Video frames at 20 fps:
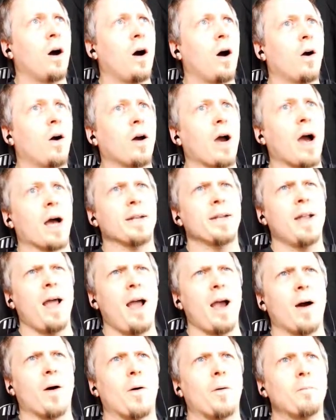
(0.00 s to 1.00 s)
All right,
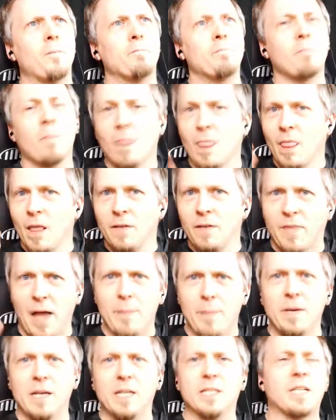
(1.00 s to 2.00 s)
now,
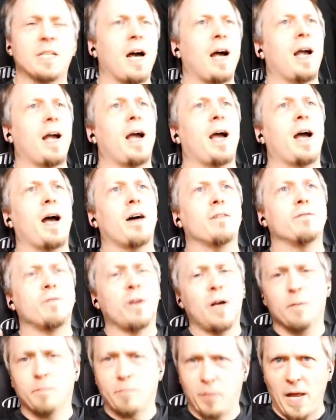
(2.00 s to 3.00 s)
that means I have
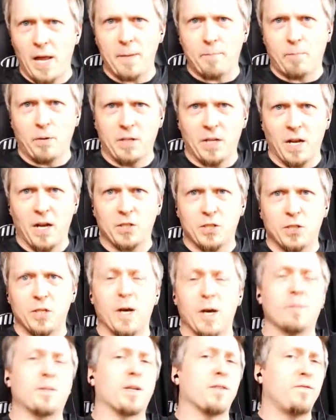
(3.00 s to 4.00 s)
plank production
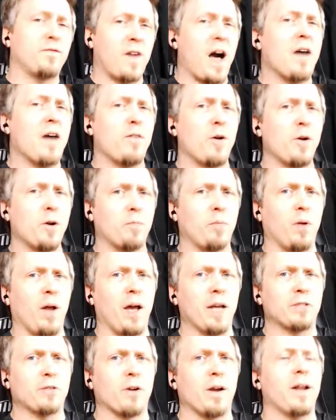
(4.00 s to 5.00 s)
up to 500
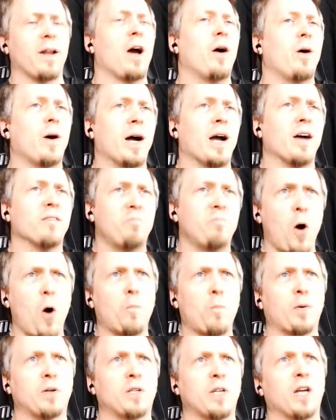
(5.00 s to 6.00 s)
planks right now. I have pole
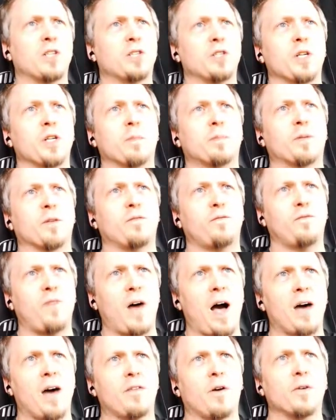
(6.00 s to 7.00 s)
production up to
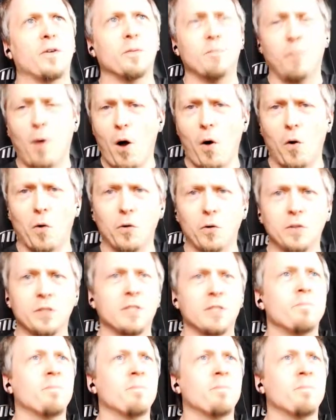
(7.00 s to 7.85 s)
500 poles.